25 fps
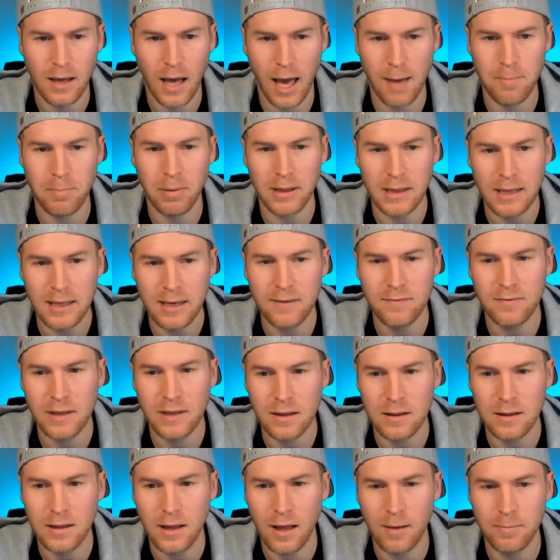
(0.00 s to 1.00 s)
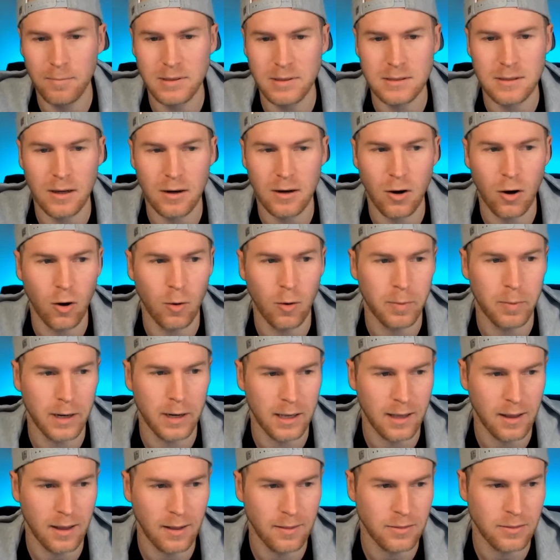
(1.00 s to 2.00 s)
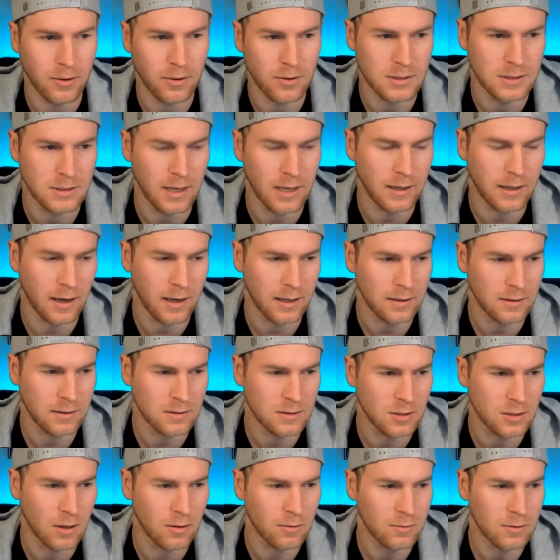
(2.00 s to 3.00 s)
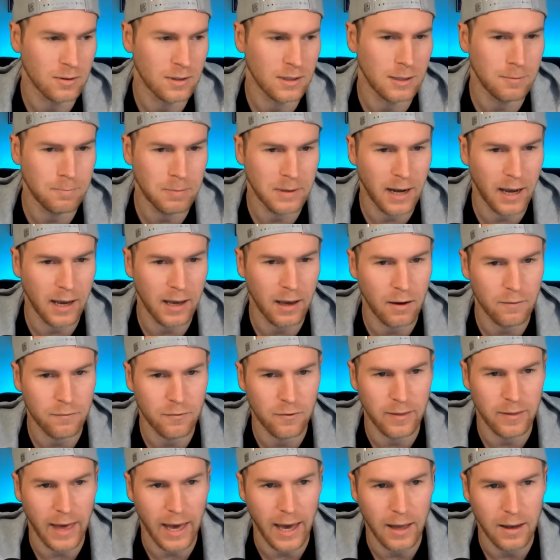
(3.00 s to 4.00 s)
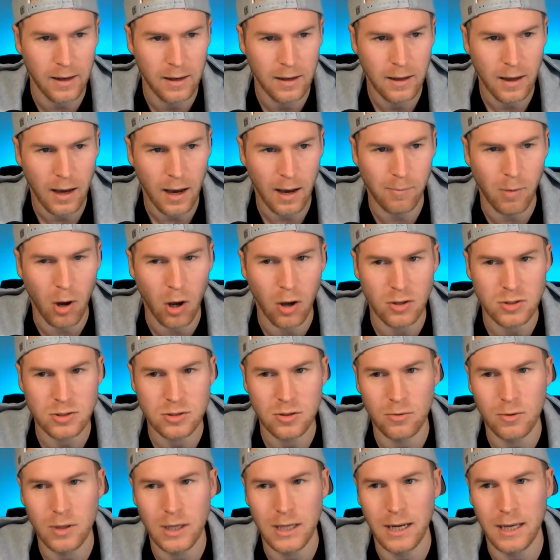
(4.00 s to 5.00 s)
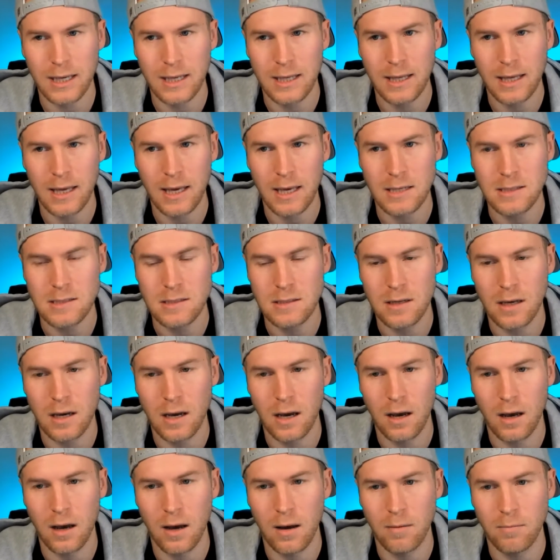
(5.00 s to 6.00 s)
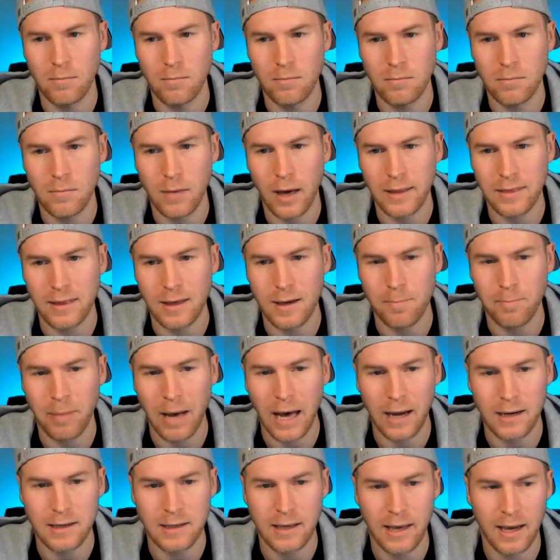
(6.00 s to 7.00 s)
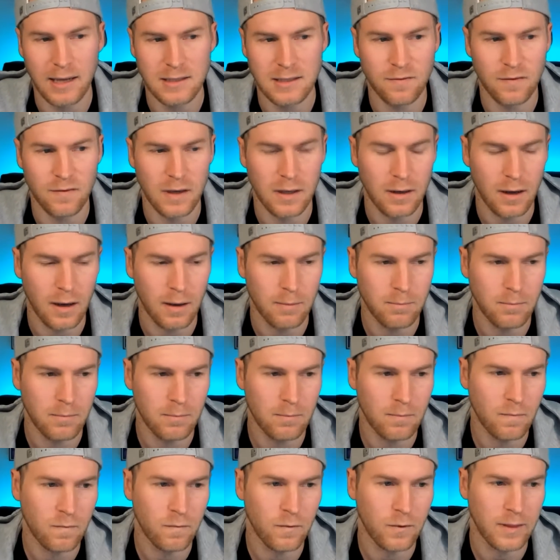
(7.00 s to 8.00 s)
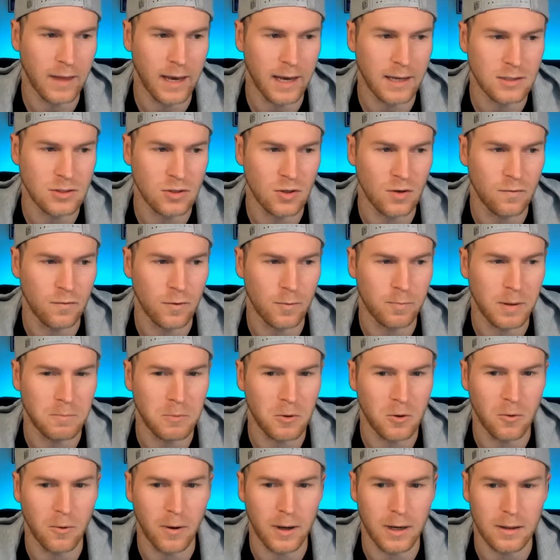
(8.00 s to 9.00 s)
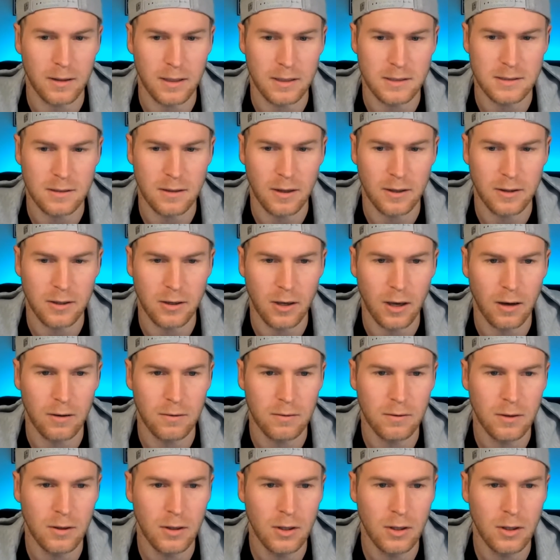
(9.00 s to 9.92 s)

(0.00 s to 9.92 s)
I believe the club is going to open again Thursday night. So keep an eye out for that. I'm also going to get, I think, a podcast feed up for that too, for people who want to listen on the go.